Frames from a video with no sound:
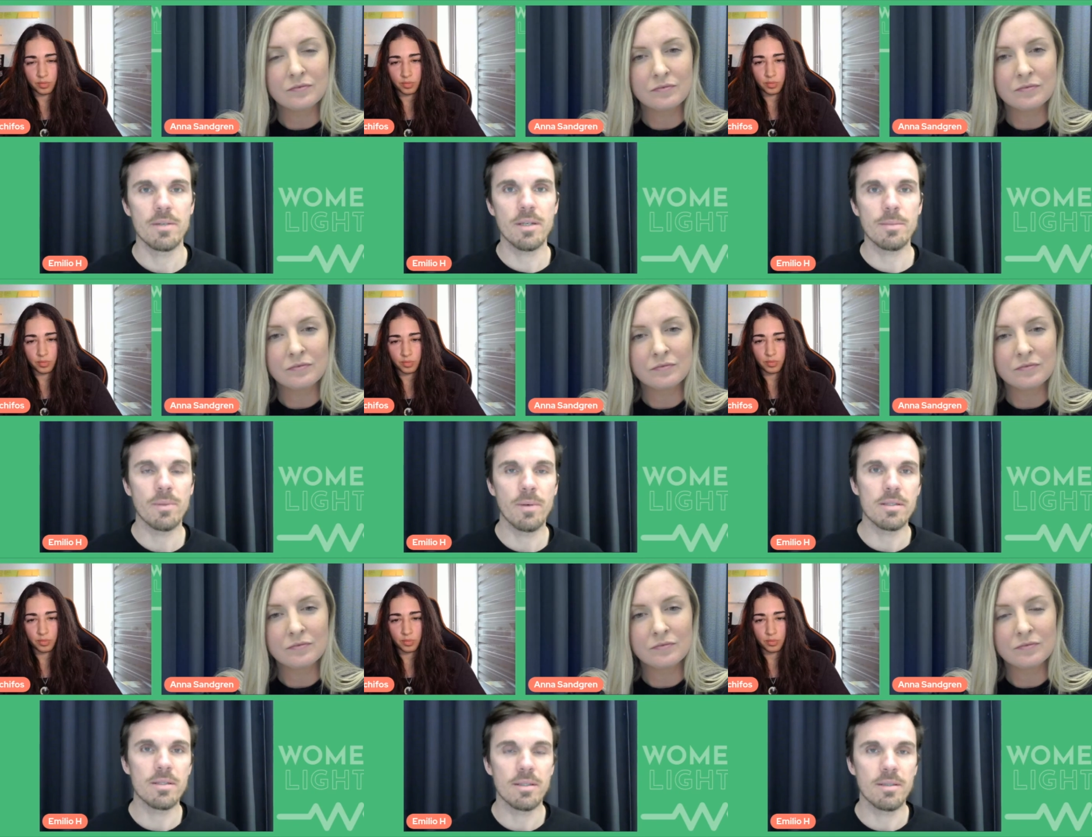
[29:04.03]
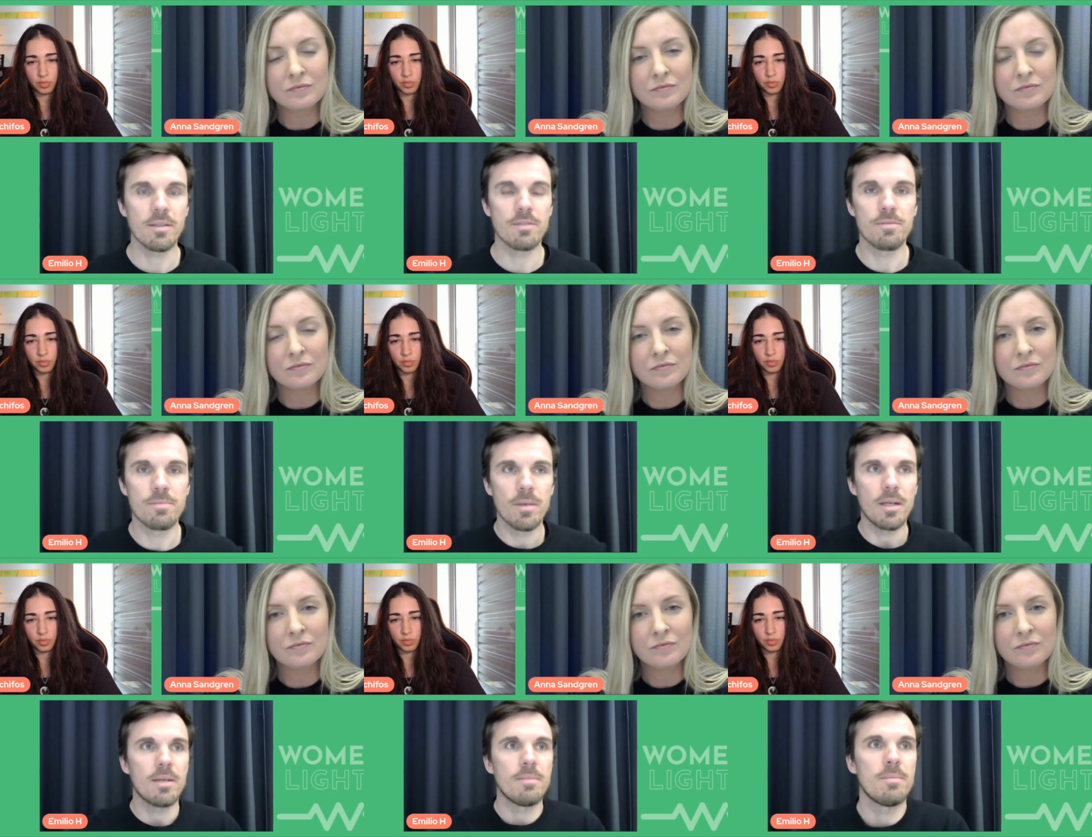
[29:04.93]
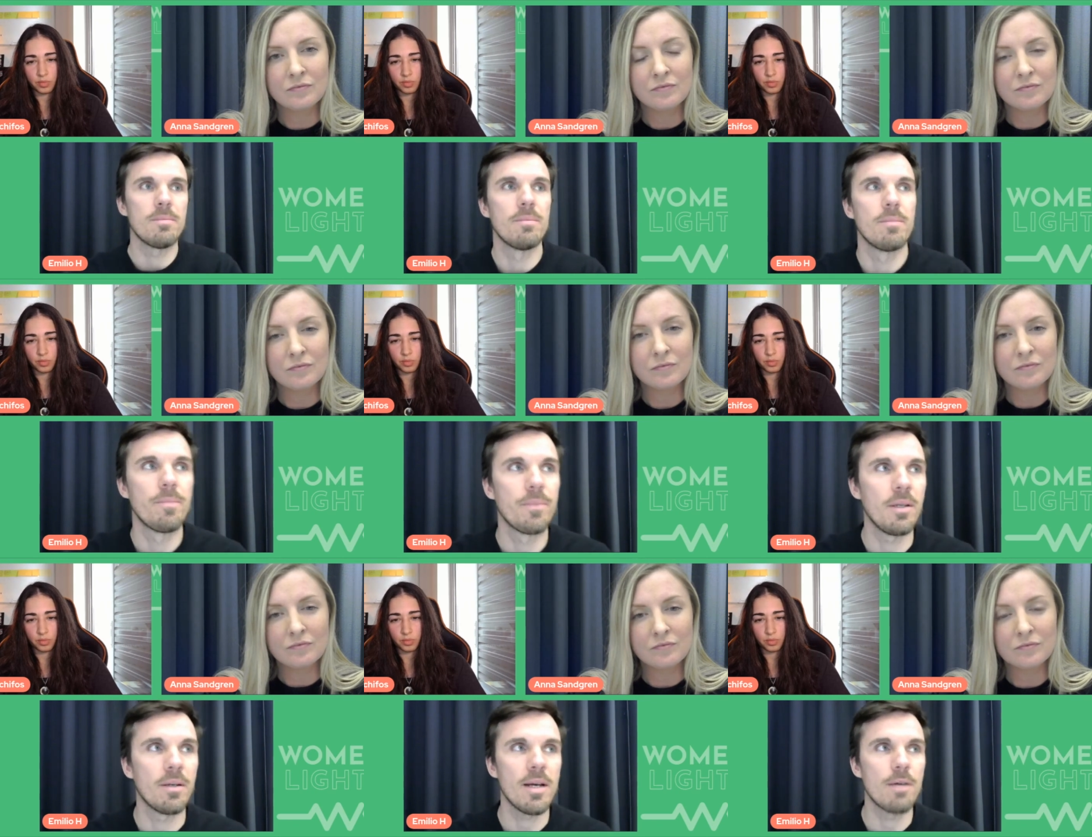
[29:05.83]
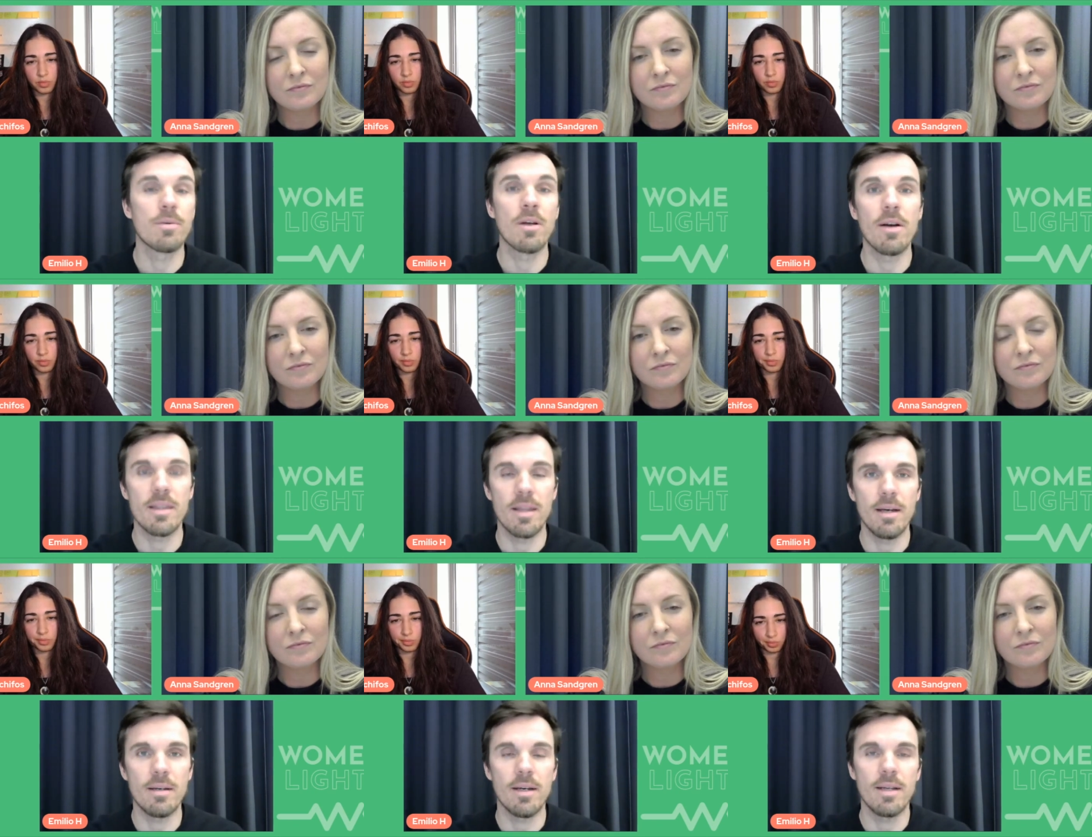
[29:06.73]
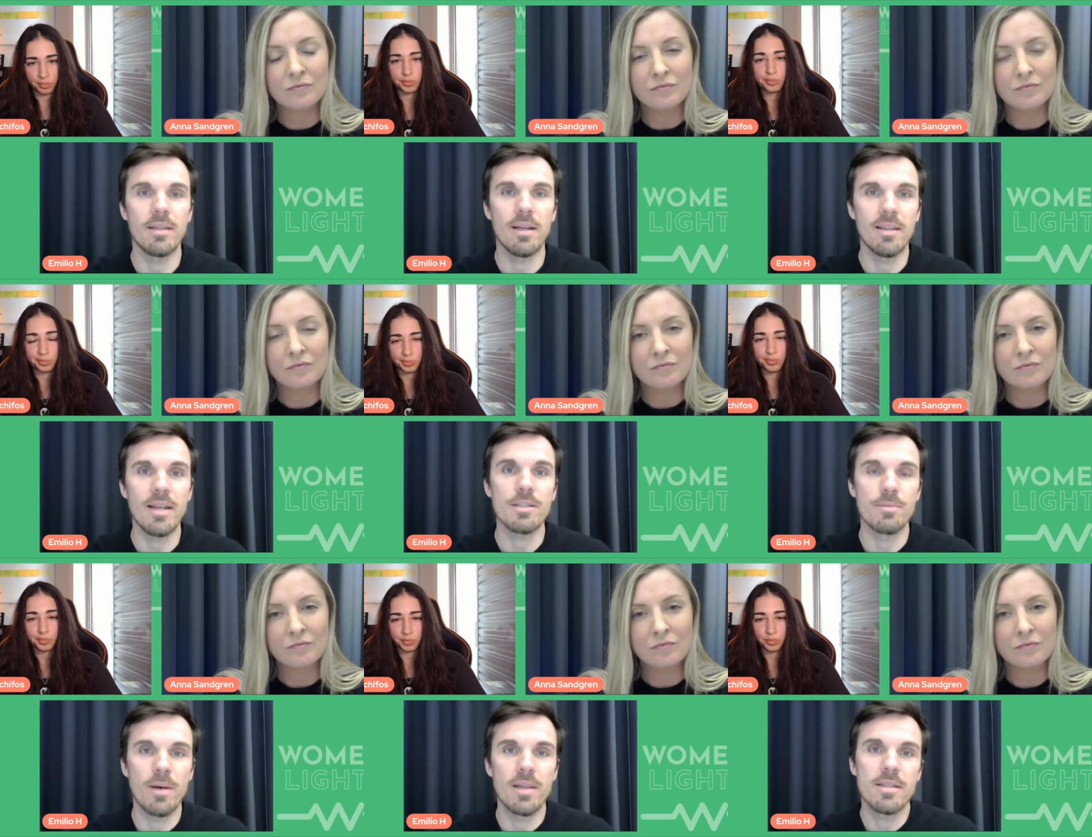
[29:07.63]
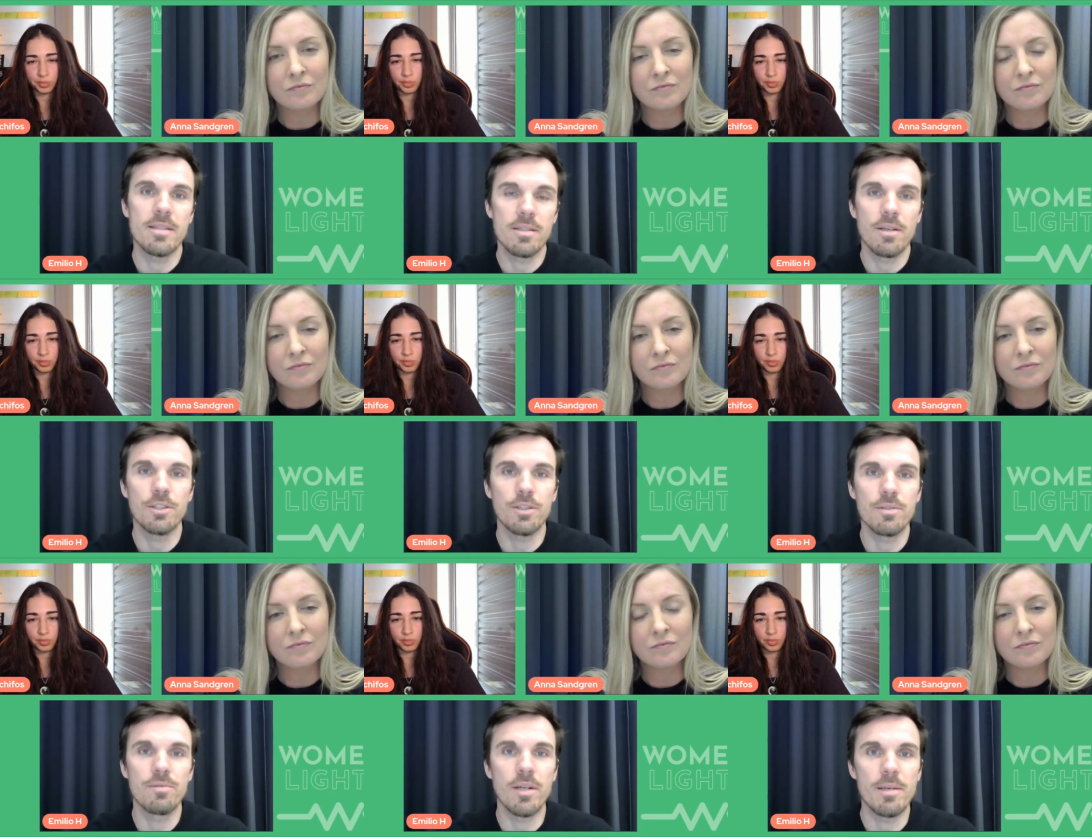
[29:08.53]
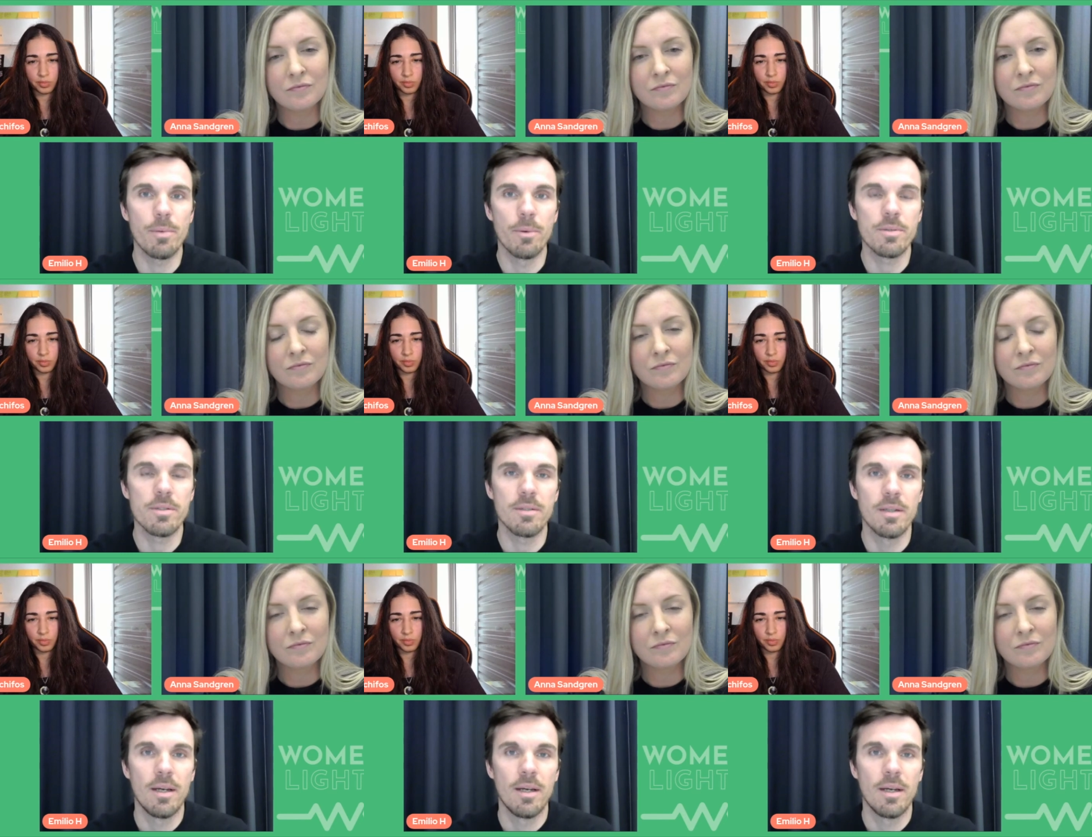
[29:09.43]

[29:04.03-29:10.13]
Speaker 1: up to us to kind of, um, you know, help guide that. And, and that's where this discussion is really important.